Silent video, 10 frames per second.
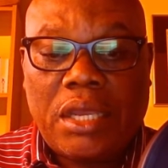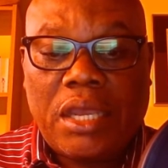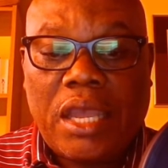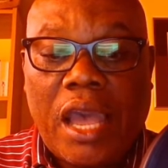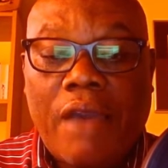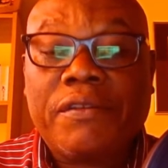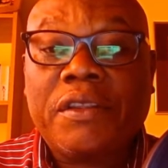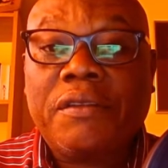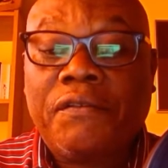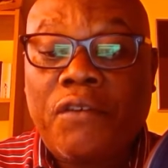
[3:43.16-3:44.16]
after the
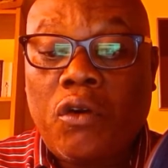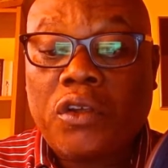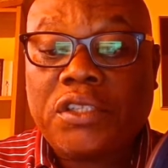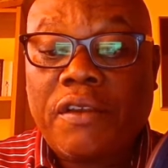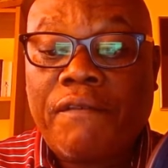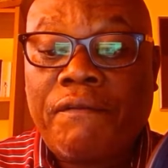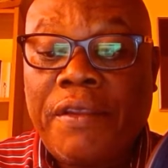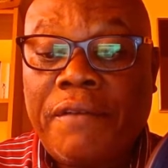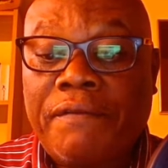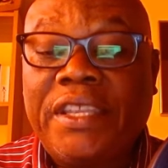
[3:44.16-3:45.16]
first
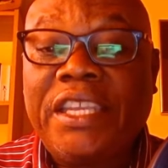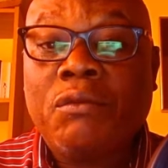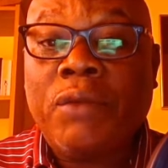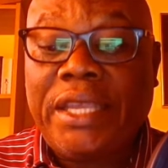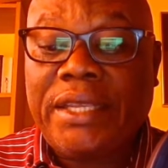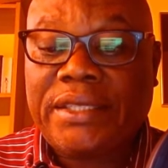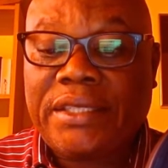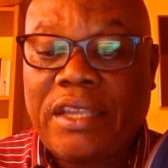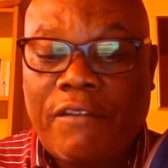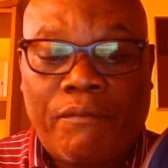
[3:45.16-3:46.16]
15 weeks of
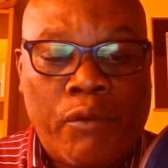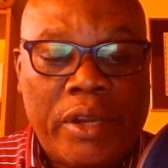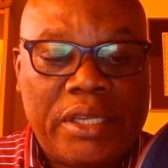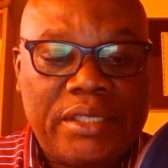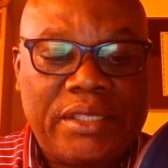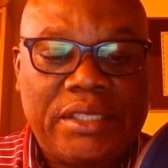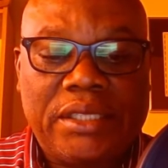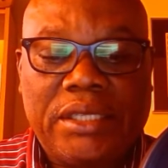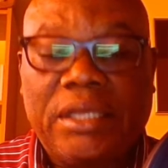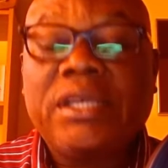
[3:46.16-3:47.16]
pregnancy,
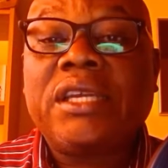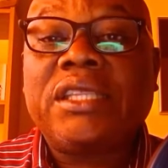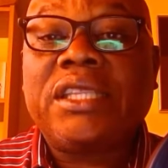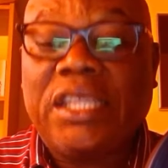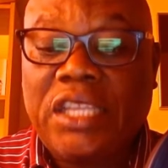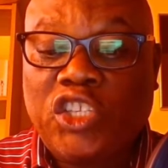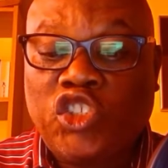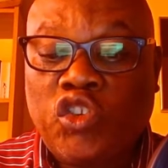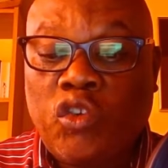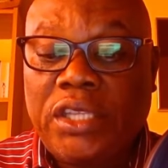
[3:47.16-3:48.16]
did not
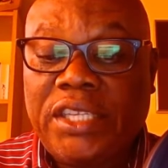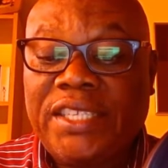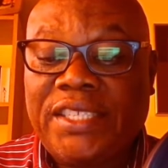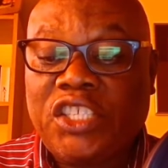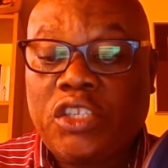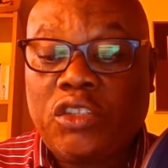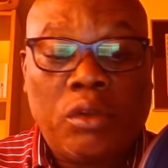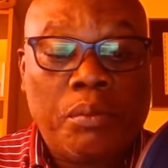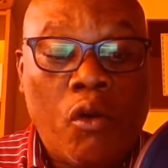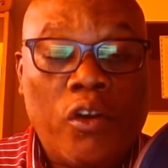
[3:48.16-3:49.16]
join the decision to the
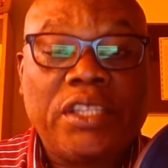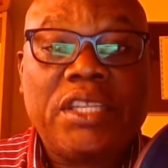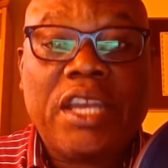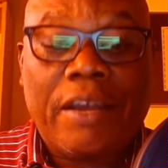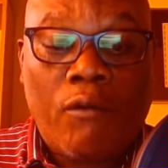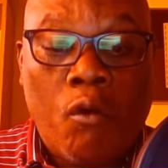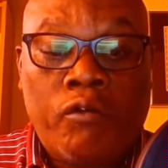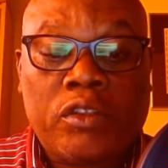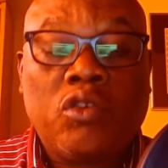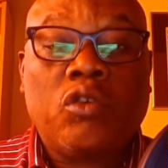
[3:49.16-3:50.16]
point of
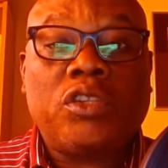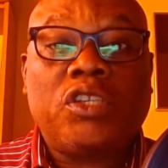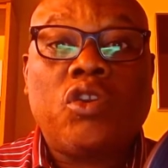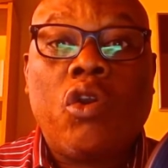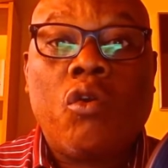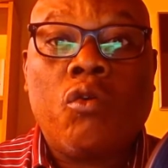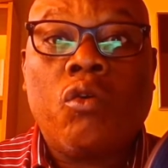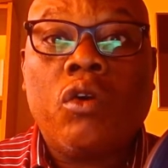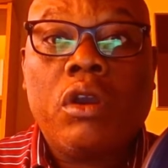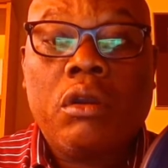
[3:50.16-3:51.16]
overturning Roe
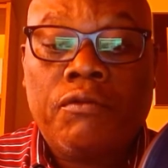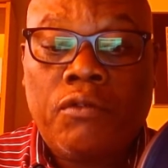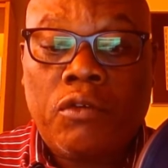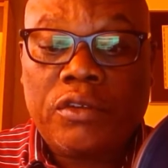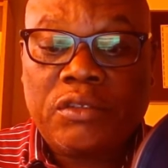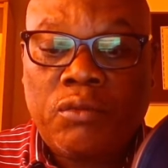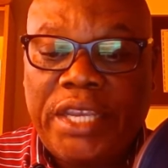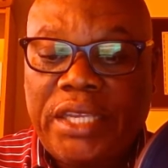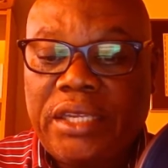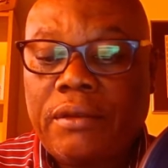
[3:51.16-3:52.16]
versus Wade.
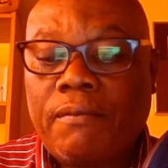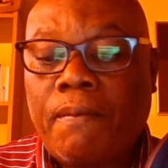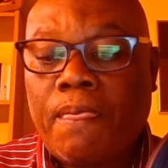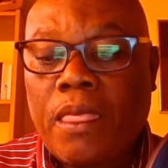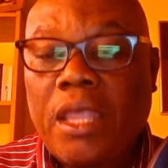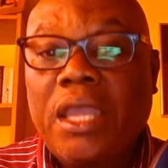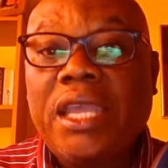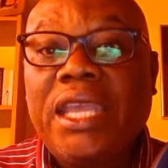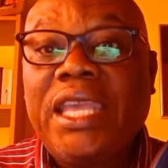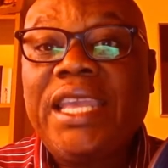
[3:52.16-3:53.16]

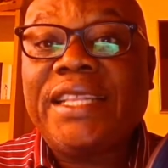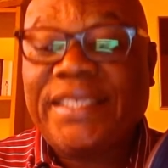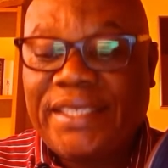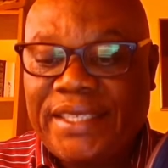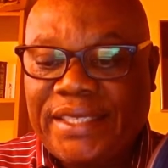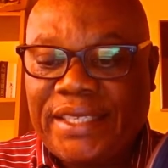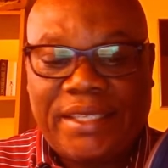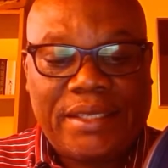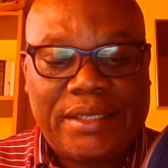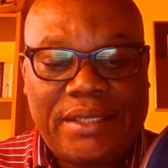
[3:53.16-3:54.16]
He insisted
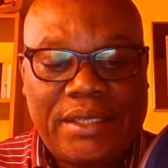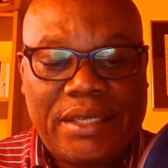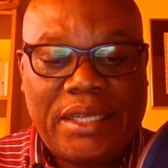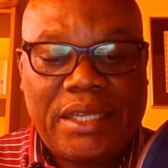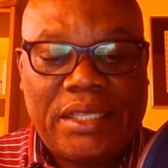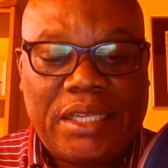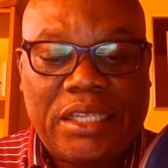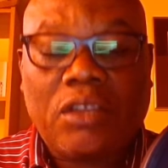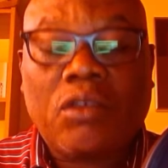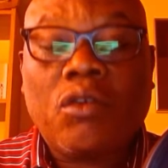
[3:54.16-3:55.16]
that the
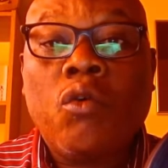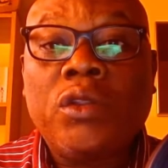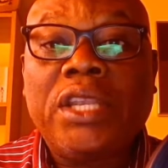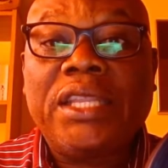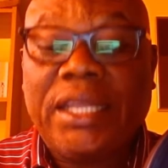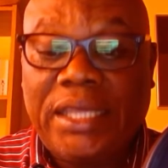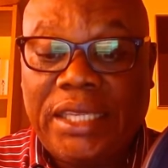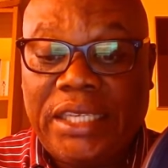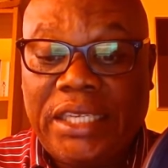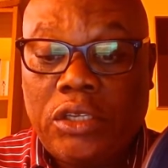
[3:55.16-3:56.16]
court did not need
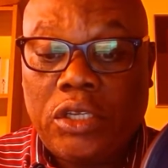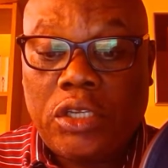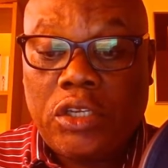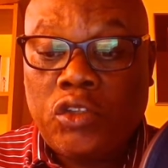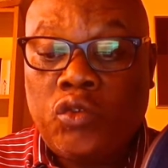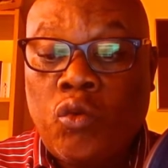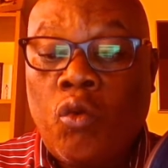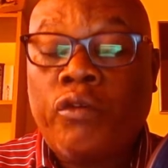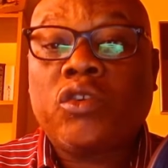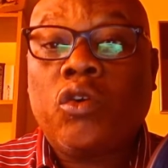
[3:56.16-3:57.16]
to
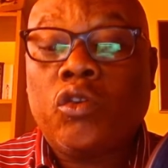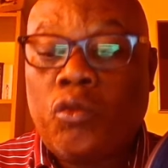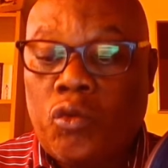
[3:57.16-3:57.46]
overturn Roe.